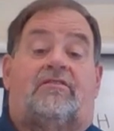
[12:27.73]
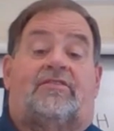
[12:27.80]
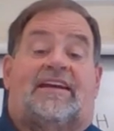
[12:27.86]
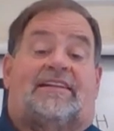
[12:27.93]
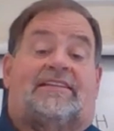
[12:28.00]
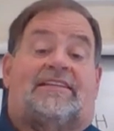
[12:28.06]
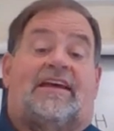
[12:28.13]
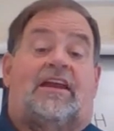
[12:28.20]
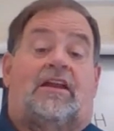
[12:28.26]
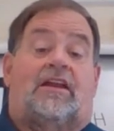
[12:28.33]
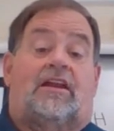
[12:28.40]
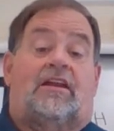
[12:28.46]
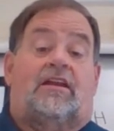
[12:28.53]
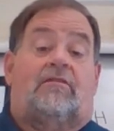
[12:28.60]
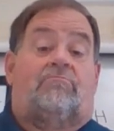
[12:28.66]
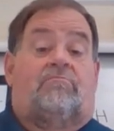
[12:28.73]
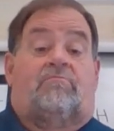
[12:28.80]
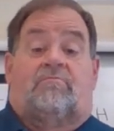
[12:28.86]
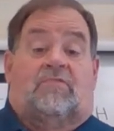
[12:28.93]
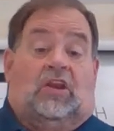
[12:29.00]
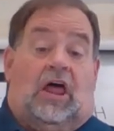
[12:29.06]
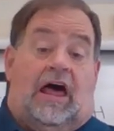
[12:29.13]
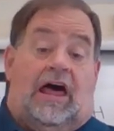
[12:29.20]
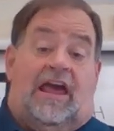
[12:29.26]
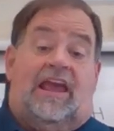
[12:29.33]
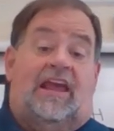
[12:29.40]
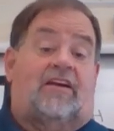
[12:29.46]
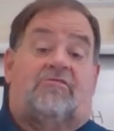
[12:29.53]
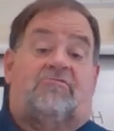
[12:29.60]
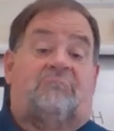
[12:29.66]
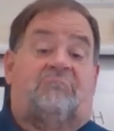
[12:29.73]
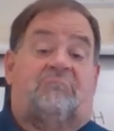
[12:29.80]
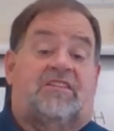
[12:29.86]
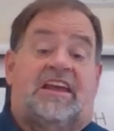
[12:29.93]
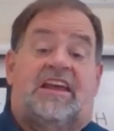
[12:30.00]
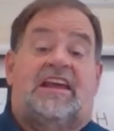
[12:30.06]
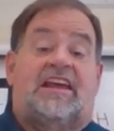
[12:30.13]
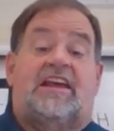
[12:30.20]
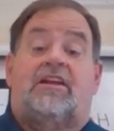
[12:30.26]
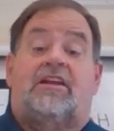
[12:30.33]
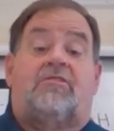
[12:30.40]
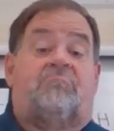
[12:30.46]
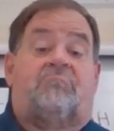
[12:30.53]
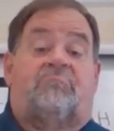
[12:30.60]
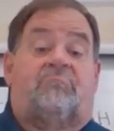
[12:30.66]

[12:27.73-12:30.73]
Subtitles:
that they like, need,